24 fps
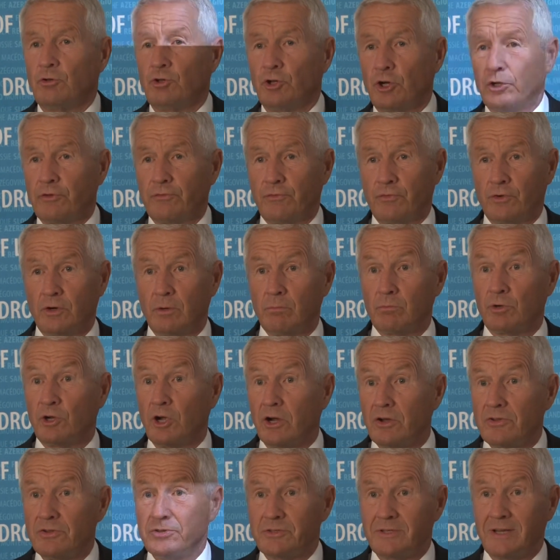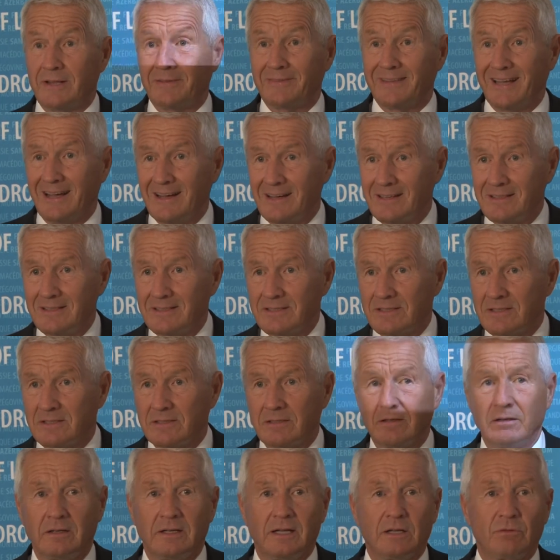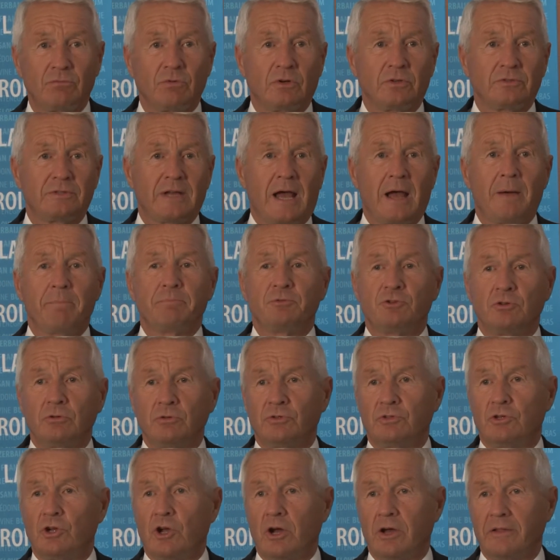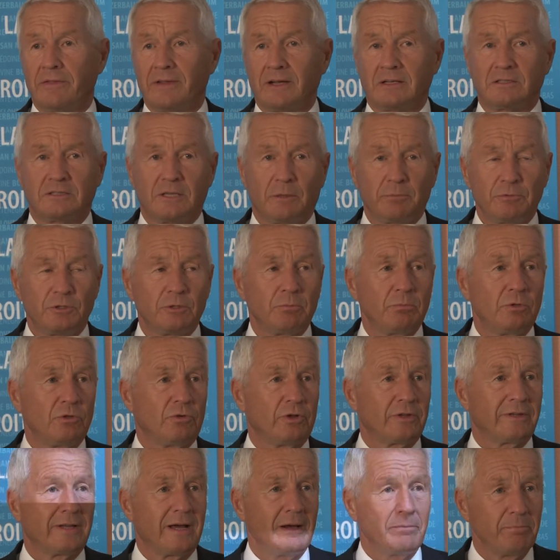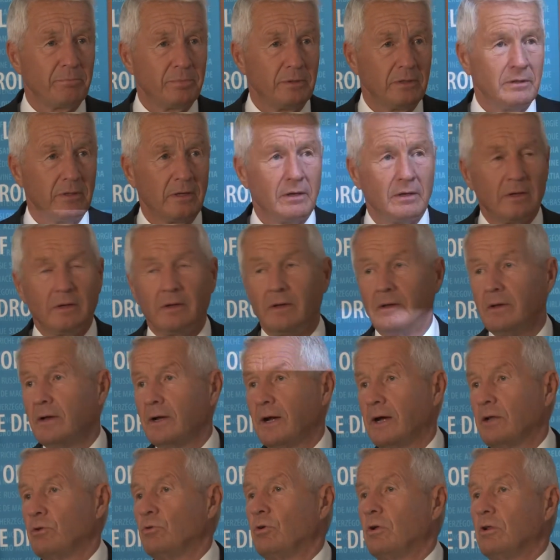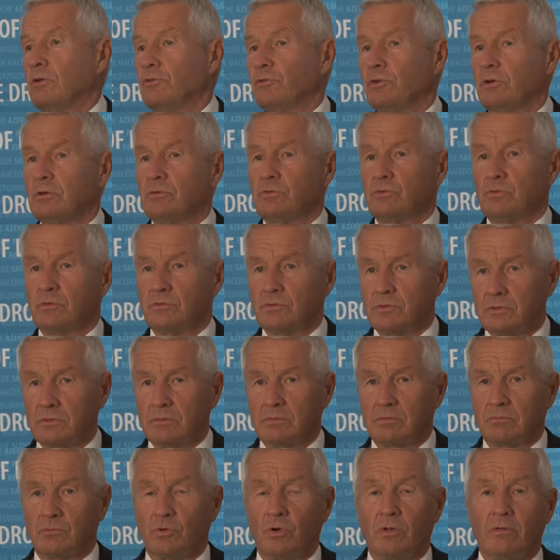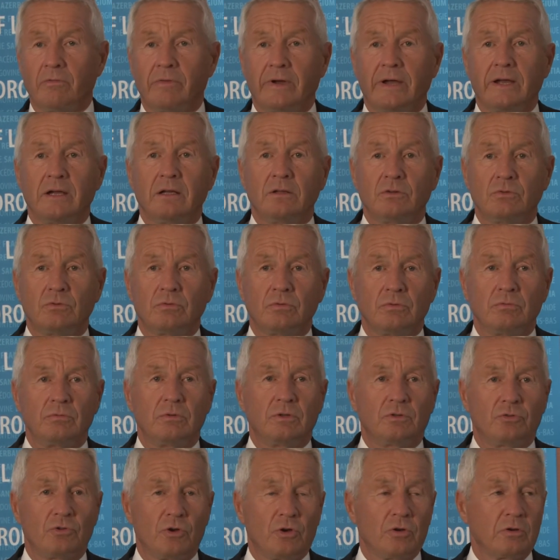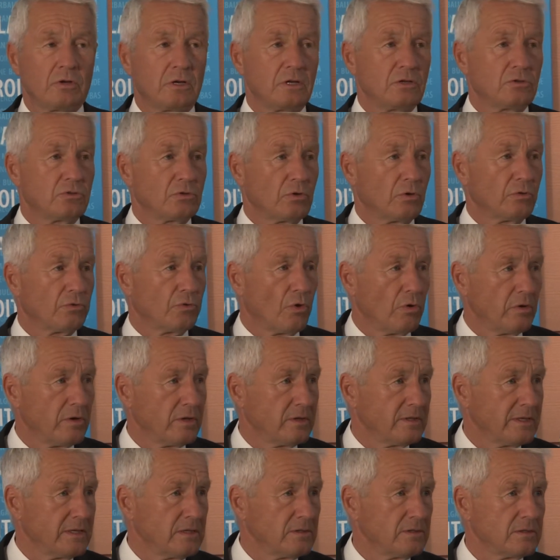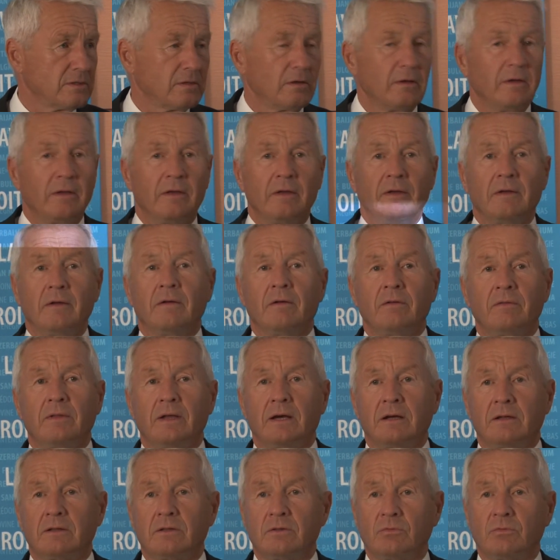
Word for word: not from guns and tanks. It was absolutely unacceptable what happened, and also to convey to the Turkish authorities that